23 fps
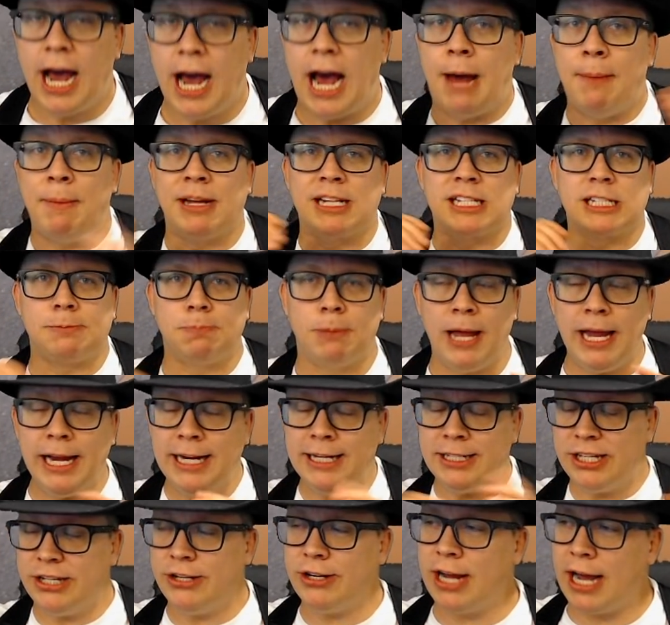I'm
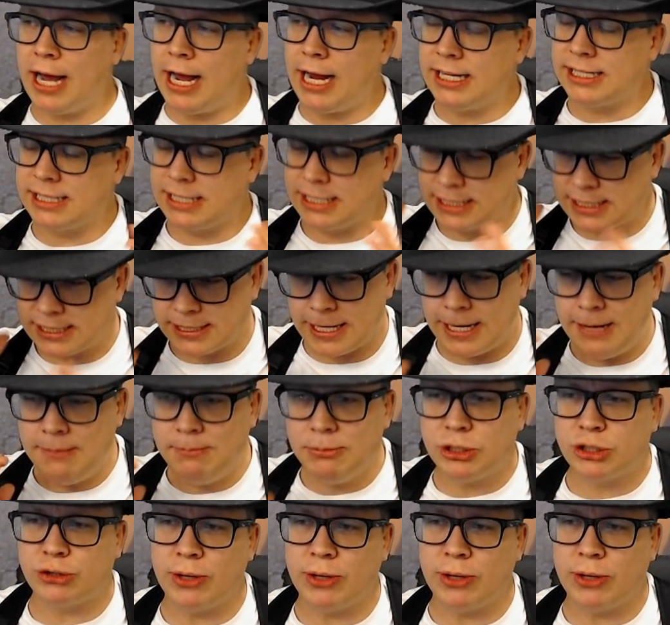explaining to you guys that some